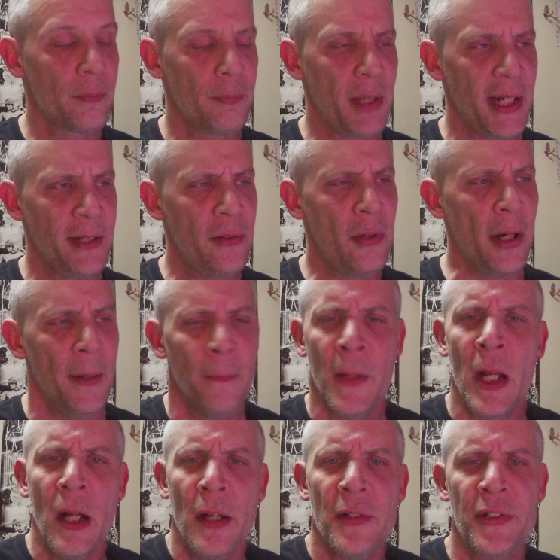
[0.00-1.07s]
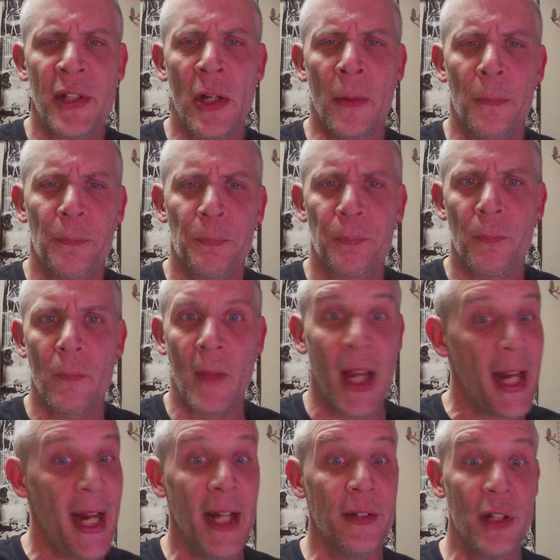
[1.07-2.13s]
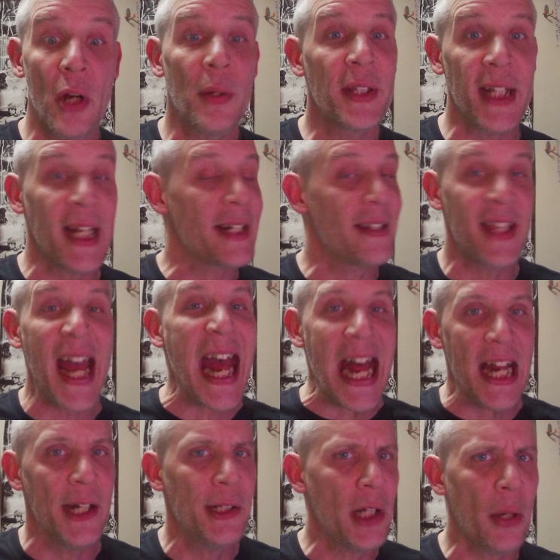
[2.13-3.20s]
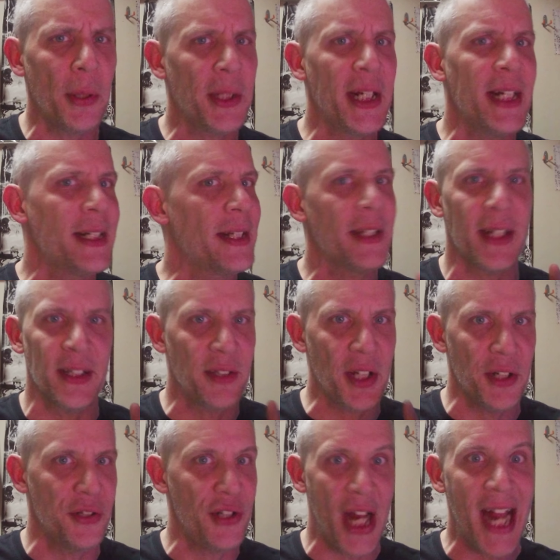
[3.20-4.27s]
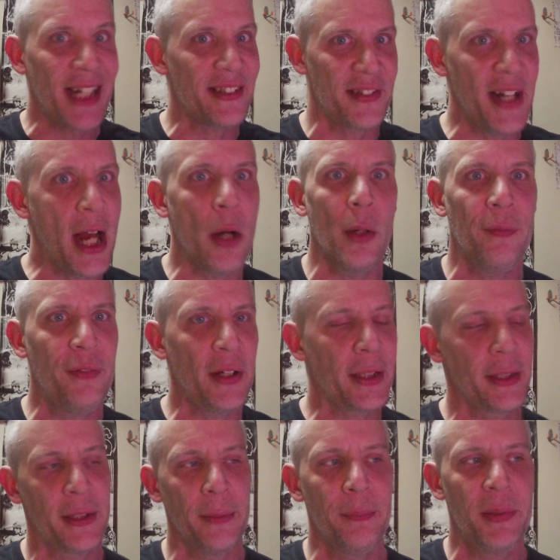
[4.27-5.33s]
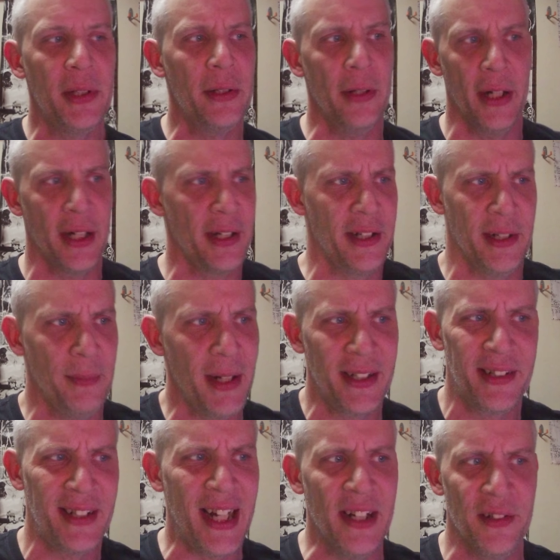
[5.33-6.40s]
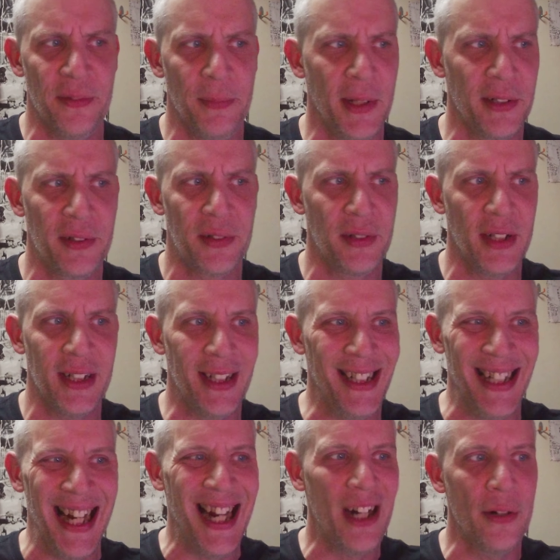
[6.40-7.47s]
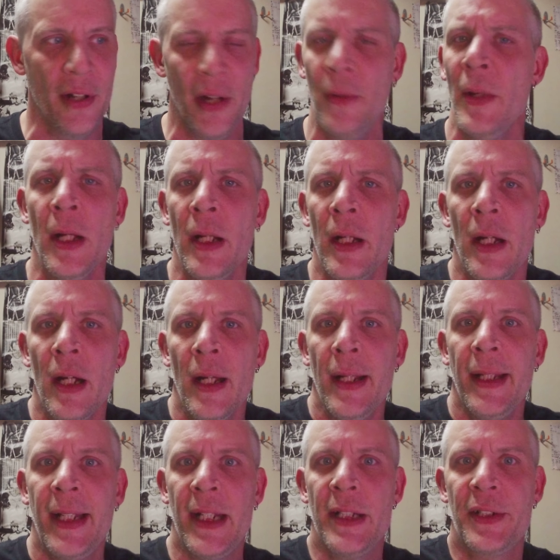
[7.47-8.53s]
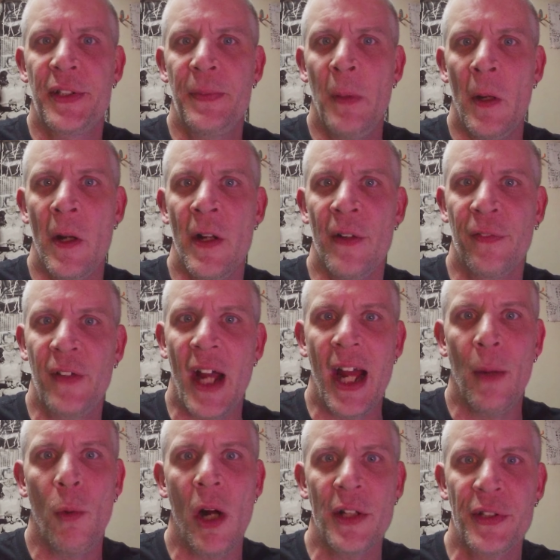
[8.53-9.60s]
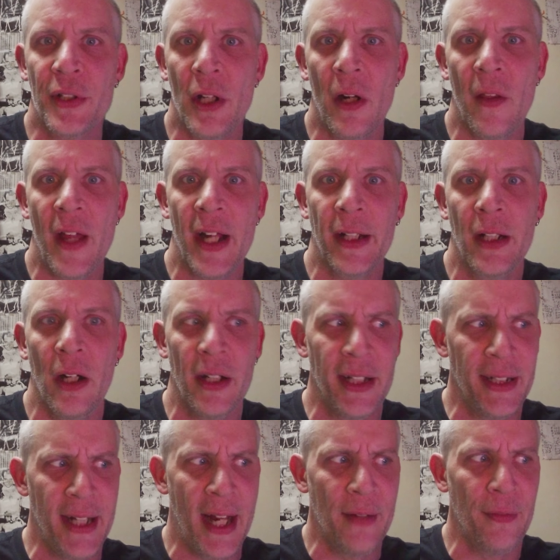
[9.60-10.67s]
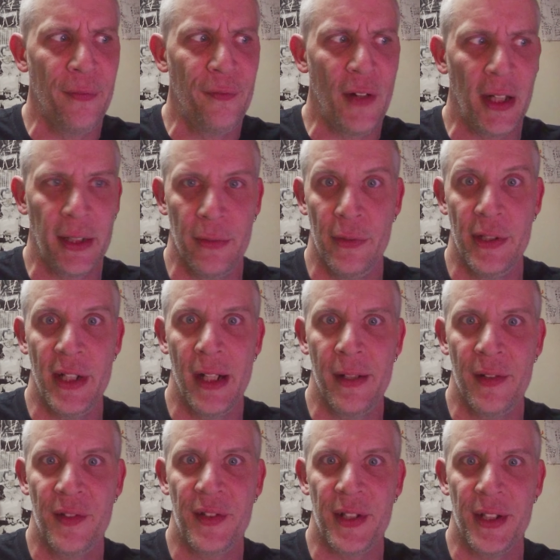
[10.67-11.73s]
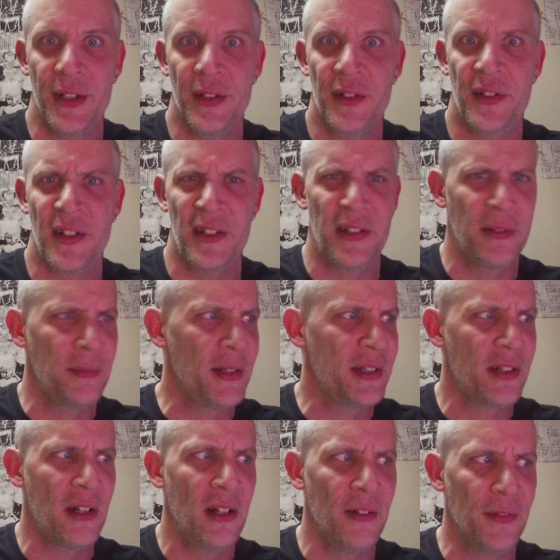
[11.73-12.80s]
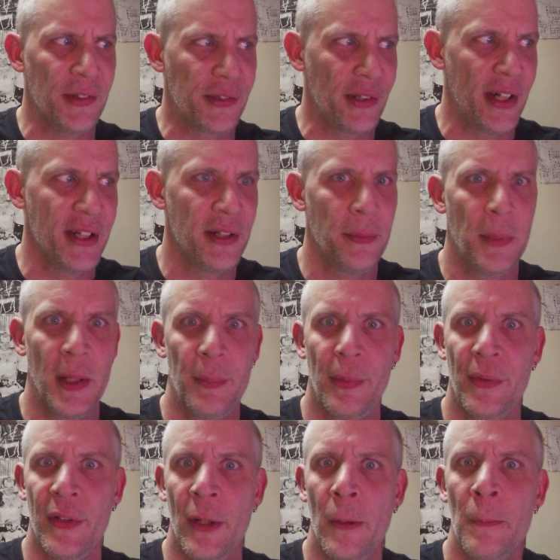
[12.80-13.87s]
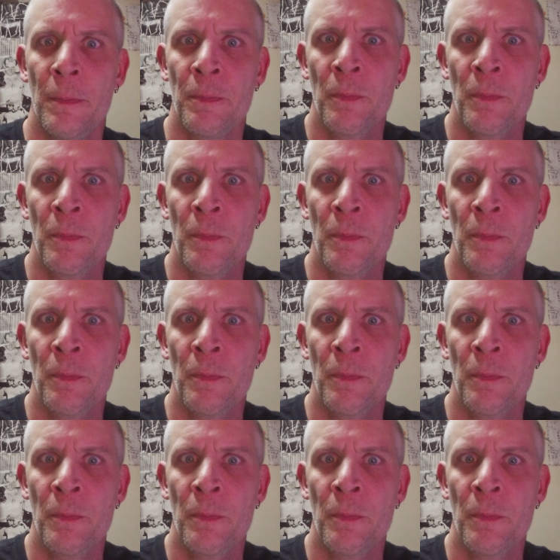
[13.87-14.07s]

Pandora. So, and knowing the end of that, that Jack's now a fucking computer entity makes sense. I don't know. He's a smart enough guy watching all that go. He'd have a fucking redundancy in the system. That's all of us crazy people do.